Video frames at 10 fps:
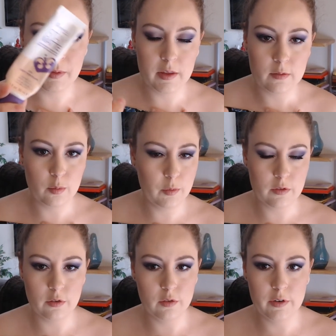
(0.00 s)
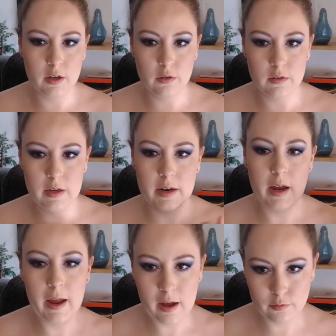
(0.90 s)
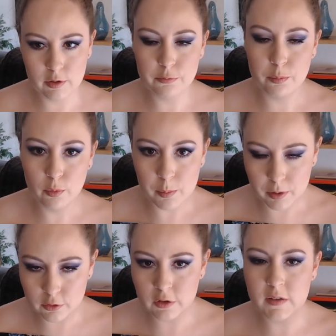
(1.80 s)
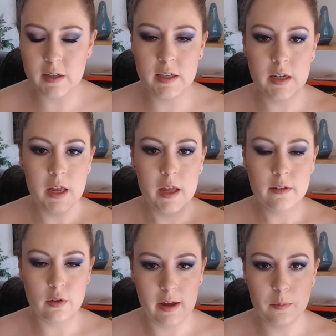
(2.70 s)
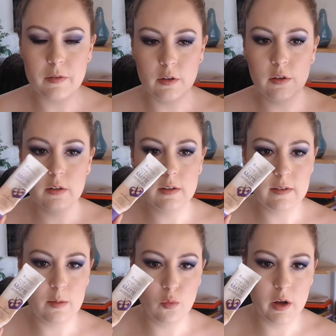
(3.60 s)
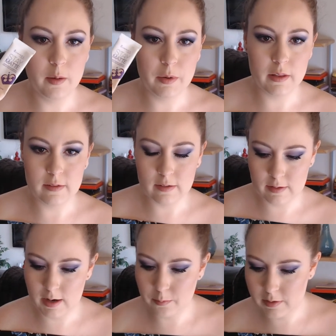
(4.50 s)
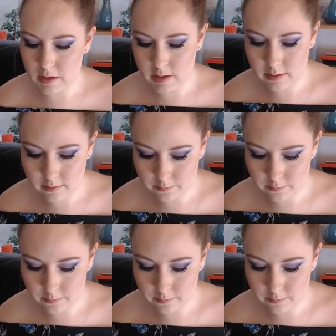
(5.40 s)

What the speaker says: This one was also very close to the end. I have repurchased it, so I am still using the same one, but this is an empty.